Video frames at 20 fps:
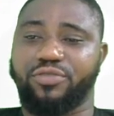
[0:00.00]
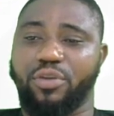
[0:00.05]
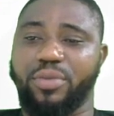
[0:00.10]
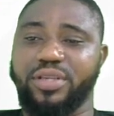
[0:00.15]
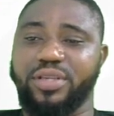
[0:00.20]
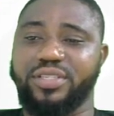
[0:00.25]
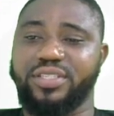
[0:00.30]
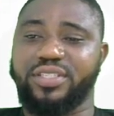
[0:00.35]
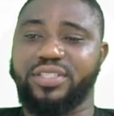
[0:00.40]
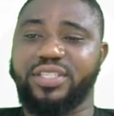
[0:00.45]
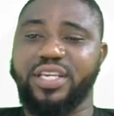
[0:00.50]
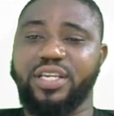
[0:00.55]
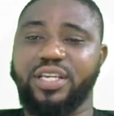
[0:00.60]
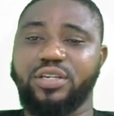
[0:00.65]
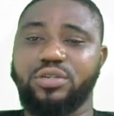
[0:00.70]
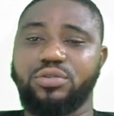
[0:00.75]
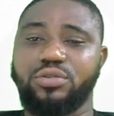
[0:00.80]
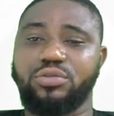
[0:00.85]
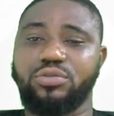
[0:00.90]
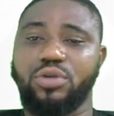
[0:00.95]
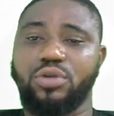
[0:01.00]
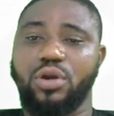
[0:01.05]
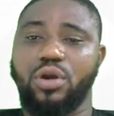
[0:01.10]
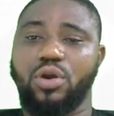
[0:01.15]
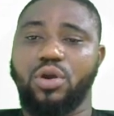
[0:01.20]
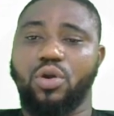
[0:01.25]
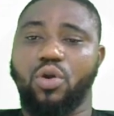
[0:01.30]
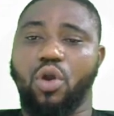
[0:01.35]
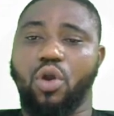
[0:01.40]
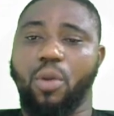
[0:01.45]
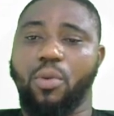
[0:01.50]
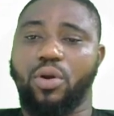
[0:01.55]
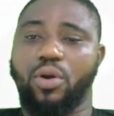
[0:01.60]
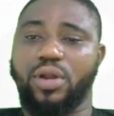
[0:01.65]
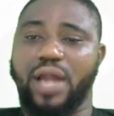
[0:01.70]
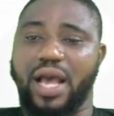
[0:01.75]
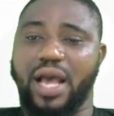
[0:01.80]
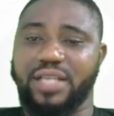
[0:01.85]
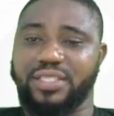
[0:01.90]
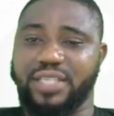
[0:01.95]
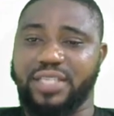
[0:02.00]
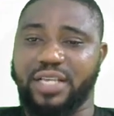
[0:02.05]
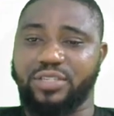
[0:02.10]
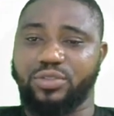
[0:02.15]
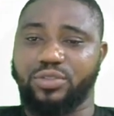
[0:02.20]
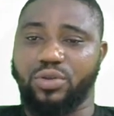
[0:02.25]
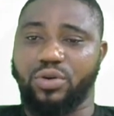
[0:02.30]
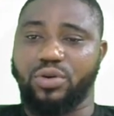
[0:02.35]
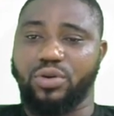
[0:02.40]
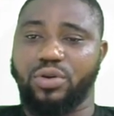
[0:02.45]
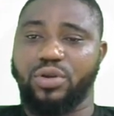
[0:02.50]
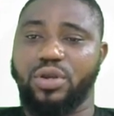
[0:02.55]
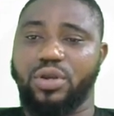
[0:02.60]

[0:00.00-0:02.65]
from a single common ancestor.